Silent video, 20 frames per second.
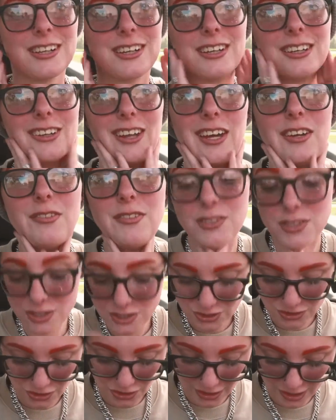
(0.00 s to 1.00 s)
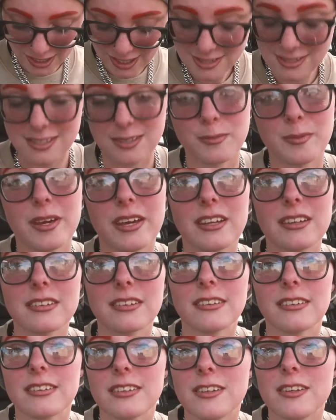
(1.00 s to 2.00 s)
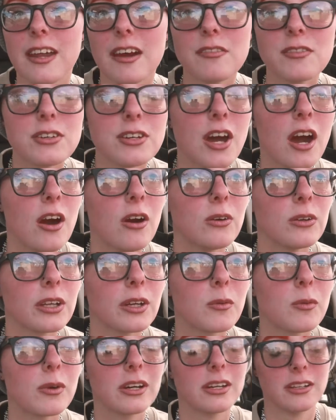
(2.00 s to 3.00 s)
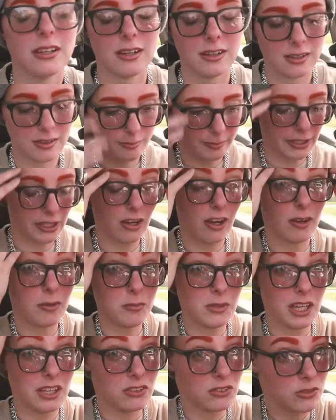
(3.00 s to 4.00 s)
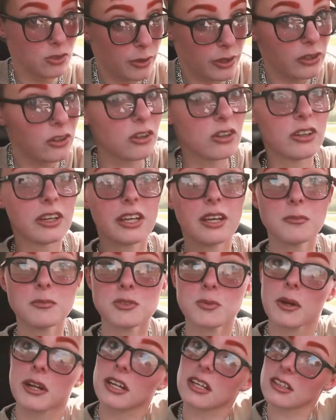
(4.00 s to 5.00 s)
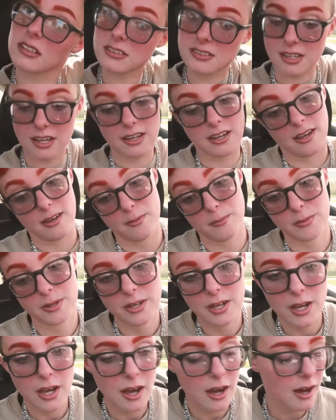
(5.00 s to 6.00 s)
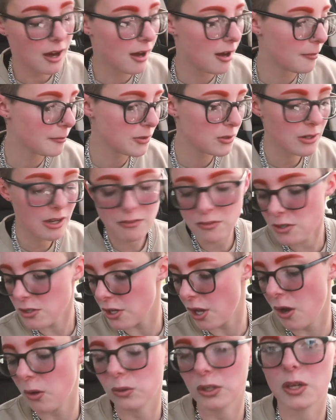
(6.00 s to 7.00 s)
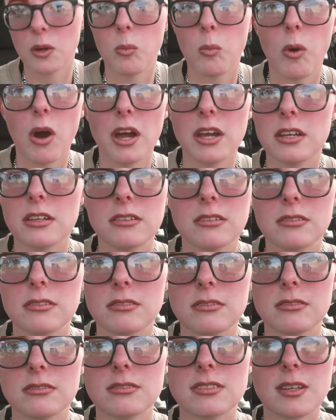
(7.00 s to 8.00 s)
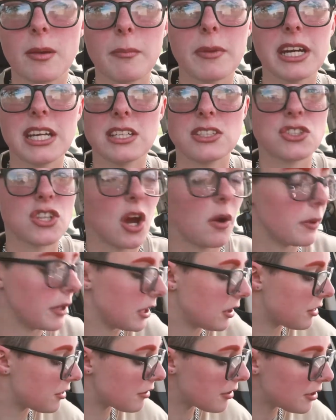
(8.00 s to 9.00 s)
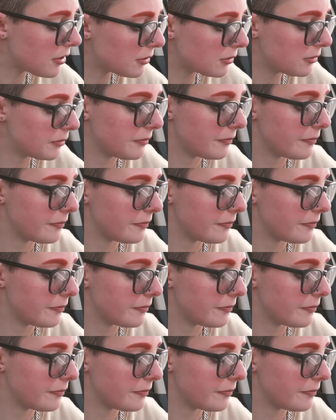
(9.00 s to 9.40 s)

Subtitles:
Life is just crazy, man. You never know, like, what... Oh my God, do I look like I'm sweating? Because I am. You never know, like, what somebody is going through.